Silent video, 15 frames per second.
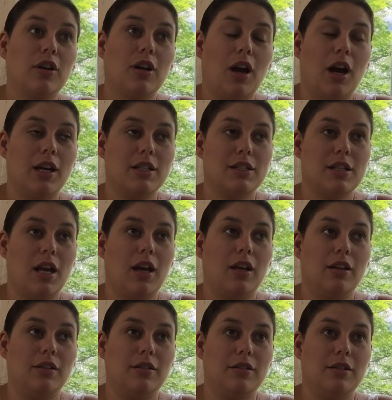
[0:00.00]
I
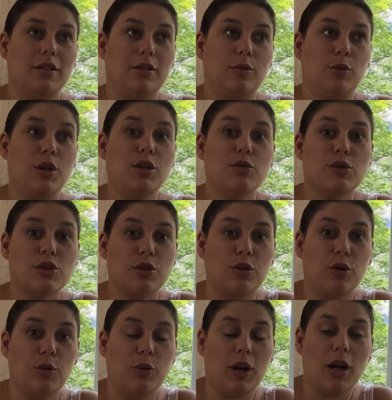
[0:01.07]
said, we used to
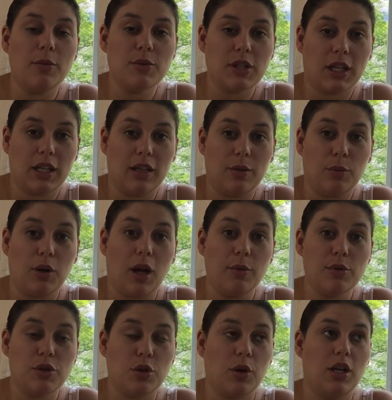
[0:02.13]
go, when I was a kid, when I
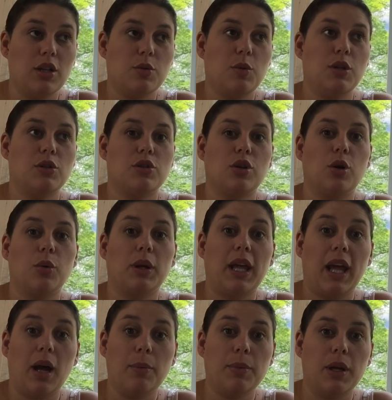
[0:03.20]
was your age, we used to go
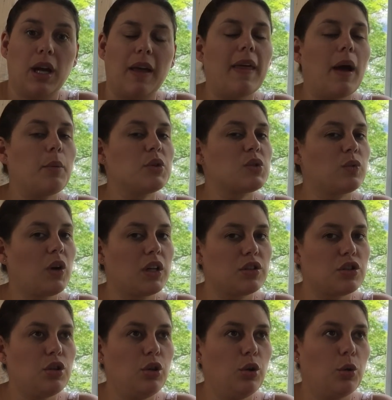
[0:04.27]
camping. And that was fun
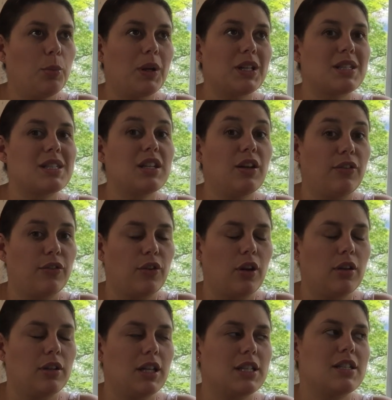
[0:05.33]
too, but it's
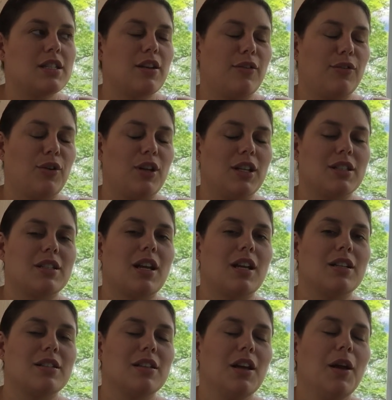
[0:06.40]
different. It's
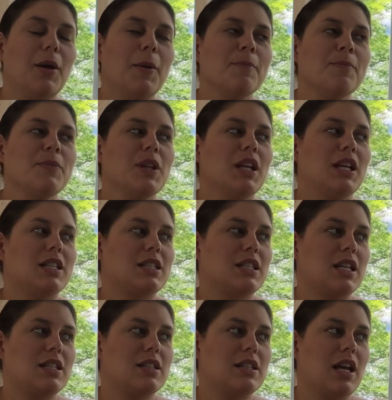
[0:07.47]
nice. It's
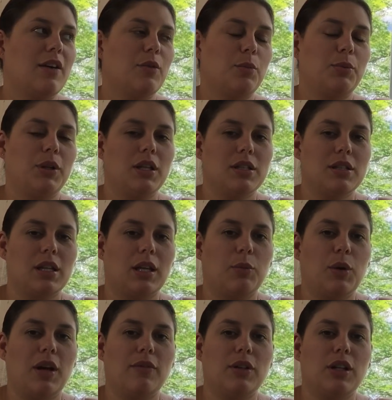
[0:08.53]
nice to have a place, like
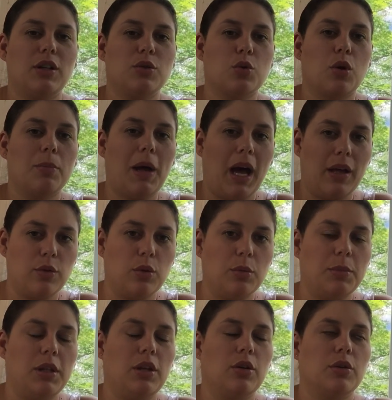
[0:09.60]
we have an indoor
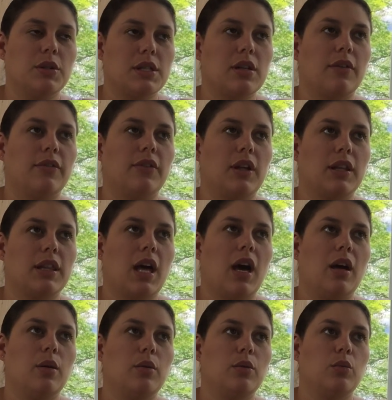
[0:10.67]
bathroom here and stuff like
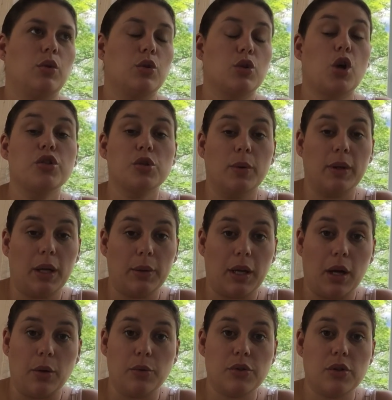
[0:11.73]
that. There's also an
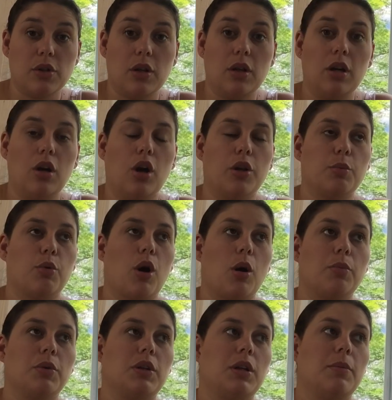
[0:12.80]
outhouse on the
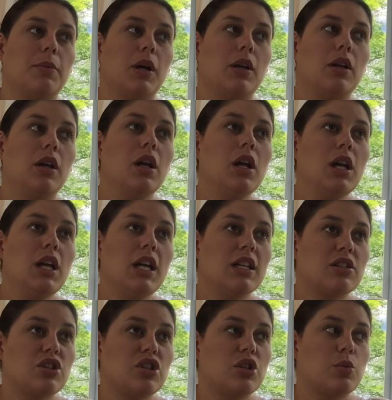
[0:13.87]
property, but
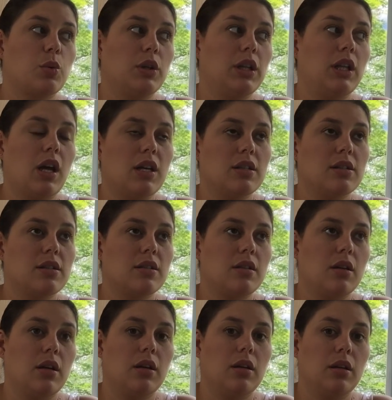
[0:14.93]
it's just really nice
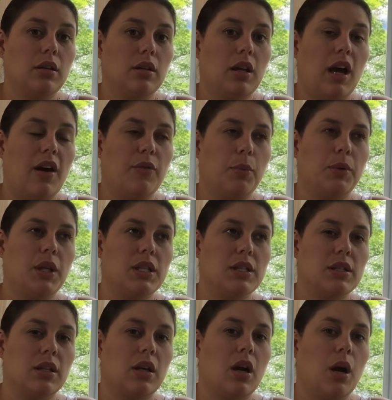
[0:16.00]
to have a place
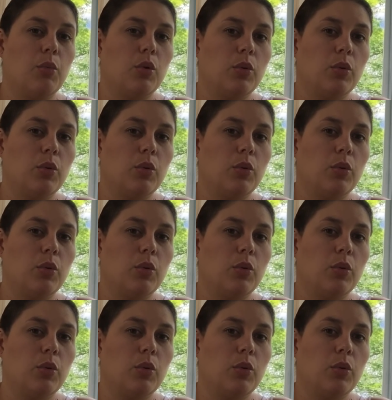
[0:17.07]
to come.